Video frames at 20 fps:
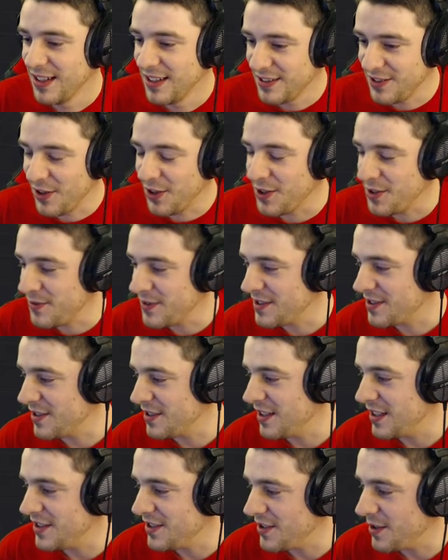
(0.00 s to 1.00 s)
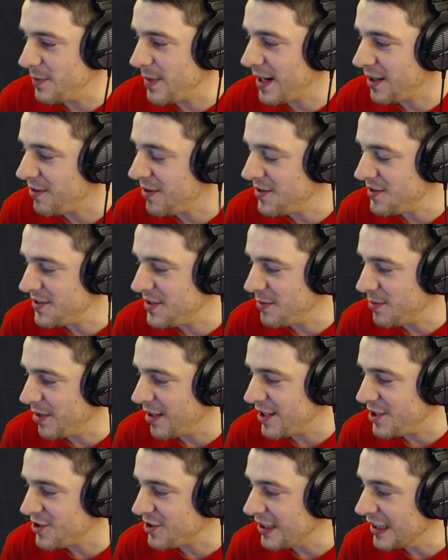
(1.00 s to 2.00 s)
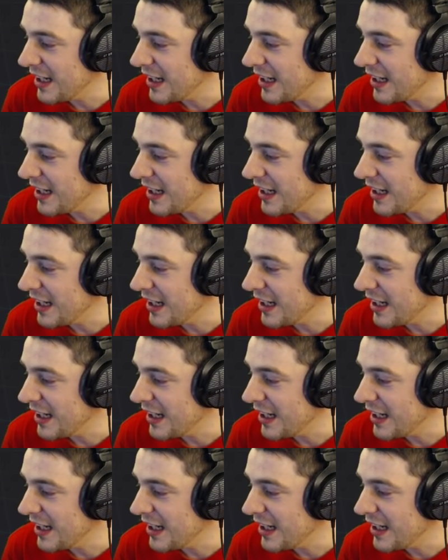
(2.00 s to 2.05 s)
dive into the background simulation.